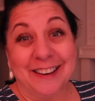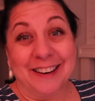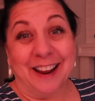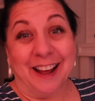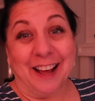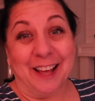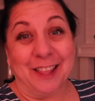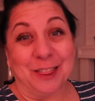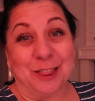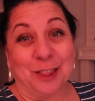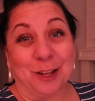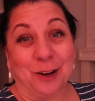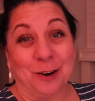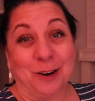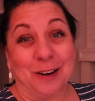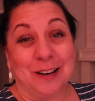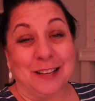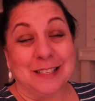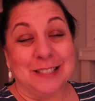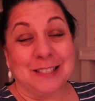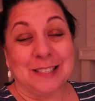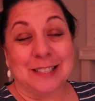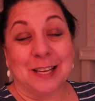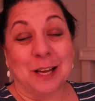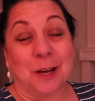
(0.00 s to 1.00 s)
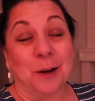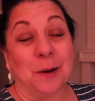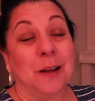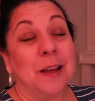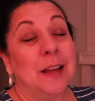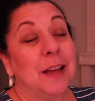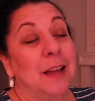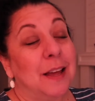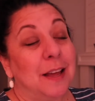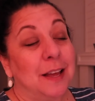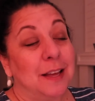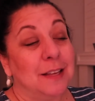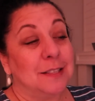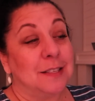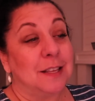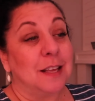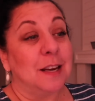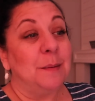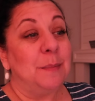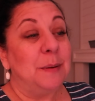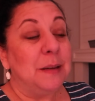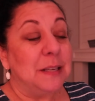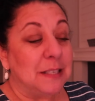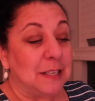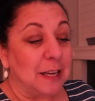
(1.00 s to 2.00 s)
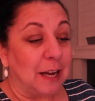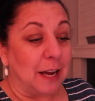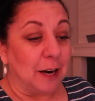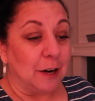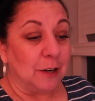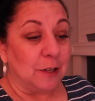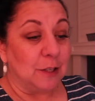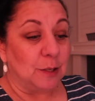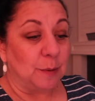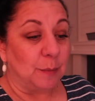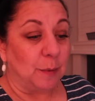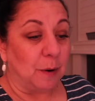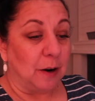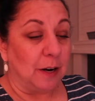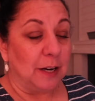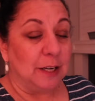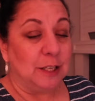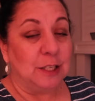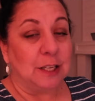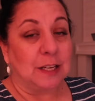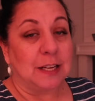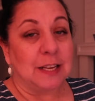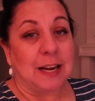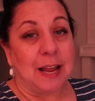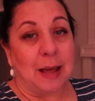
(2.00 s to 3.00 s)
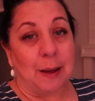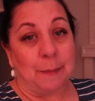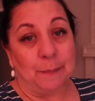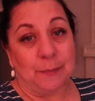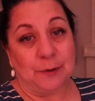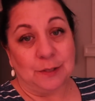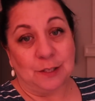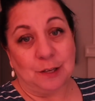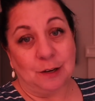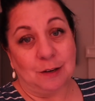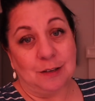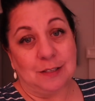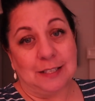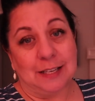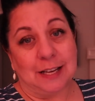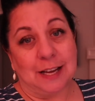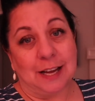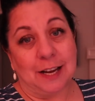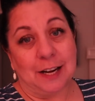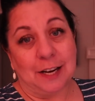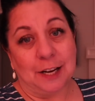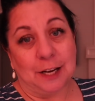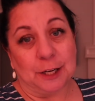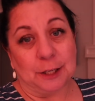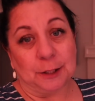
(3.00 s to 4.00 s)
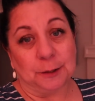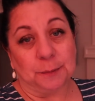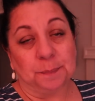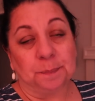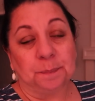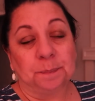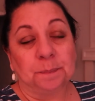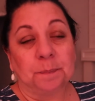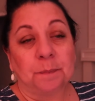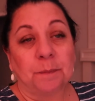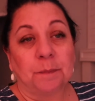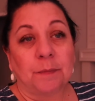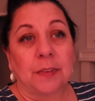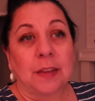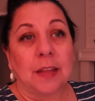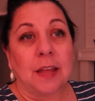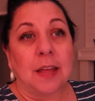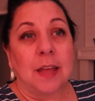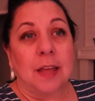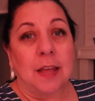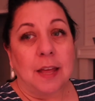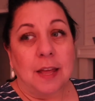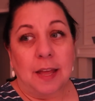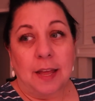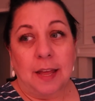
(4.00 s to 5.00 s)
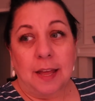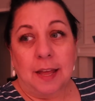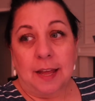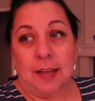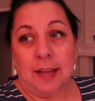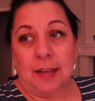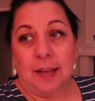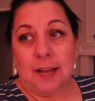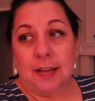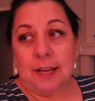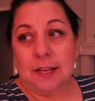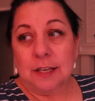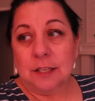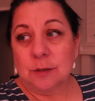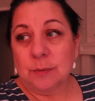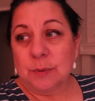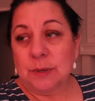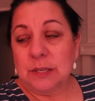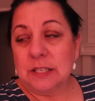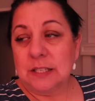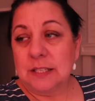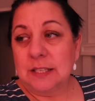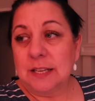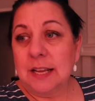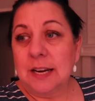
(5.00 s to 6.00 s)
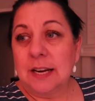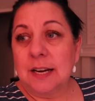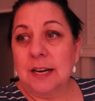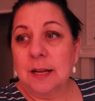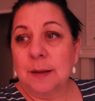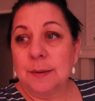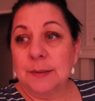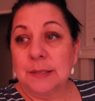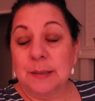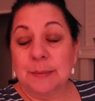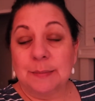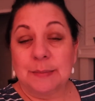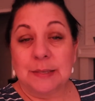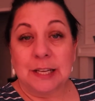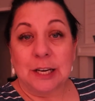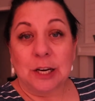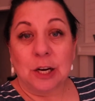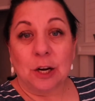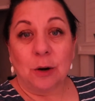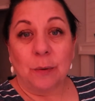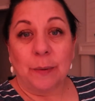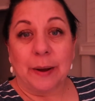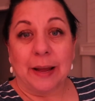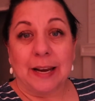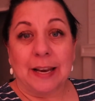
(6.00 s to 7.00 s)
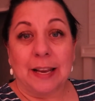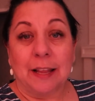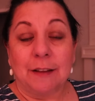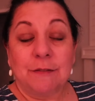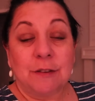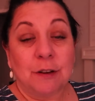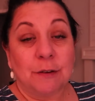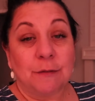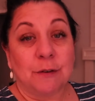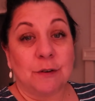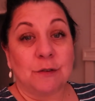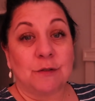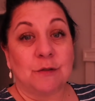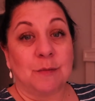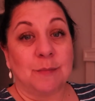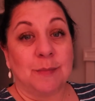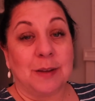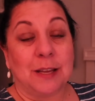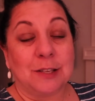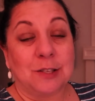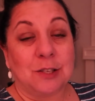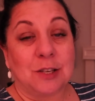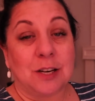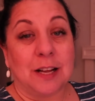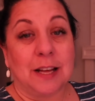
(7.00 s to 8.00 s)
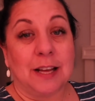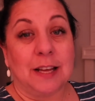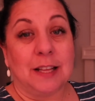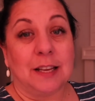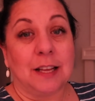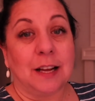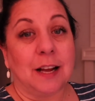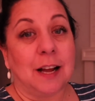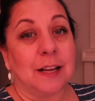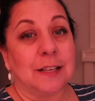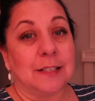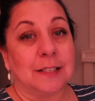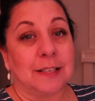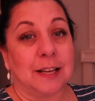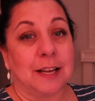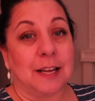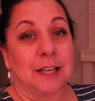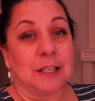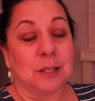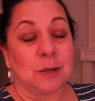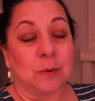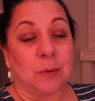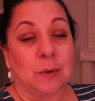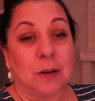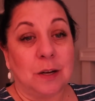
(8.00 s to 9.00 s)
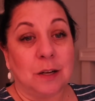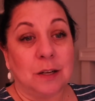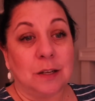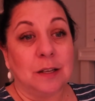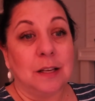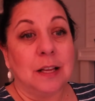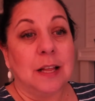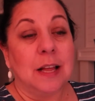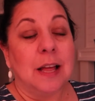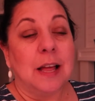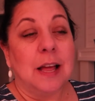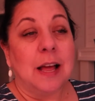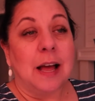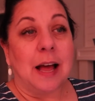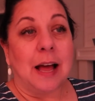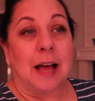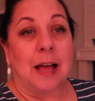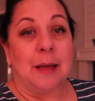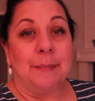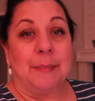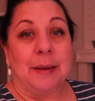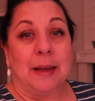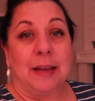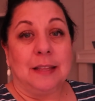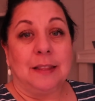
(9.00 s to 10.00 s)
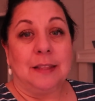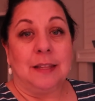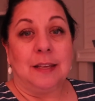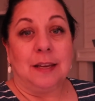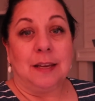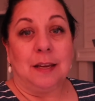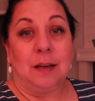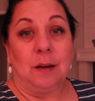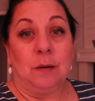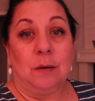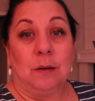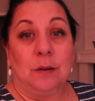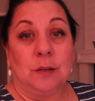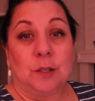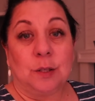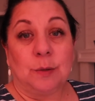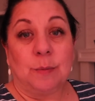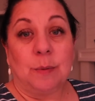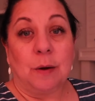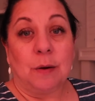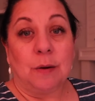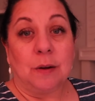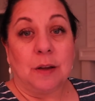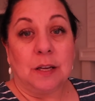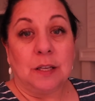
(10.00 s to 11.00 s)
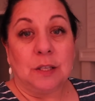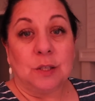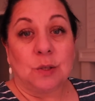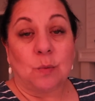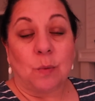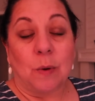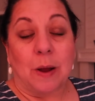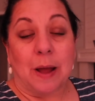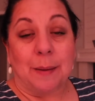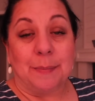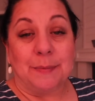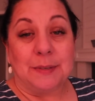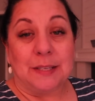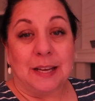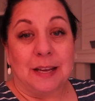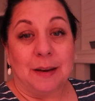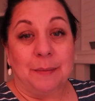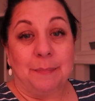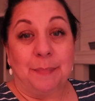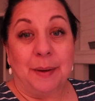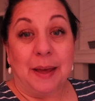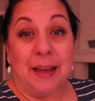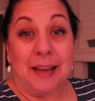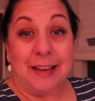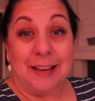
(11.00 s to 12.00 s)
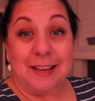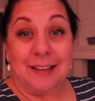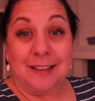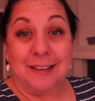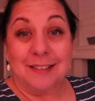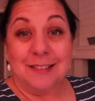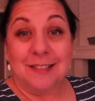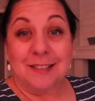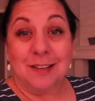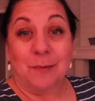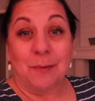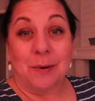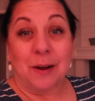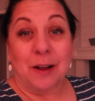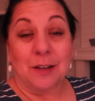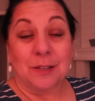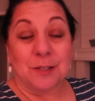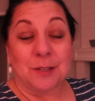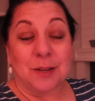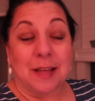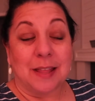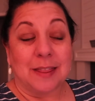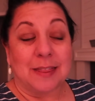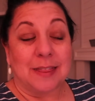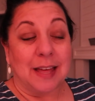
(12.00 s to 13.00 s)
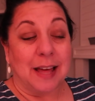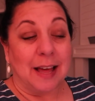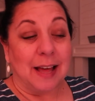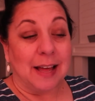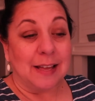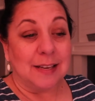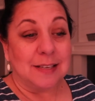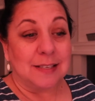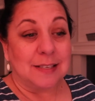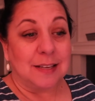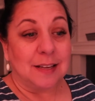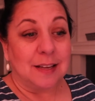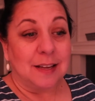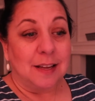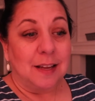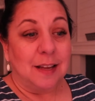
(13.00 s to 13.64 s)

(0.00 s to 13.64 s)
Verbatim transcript: 9.30, so he's gonna be tired tomorrow. He took a nap as soon as he got home and we just heated up some dinner. We had leftovers from yesterday, La Casa casserole. I made the Smokies wrapped in bacon, so we also had that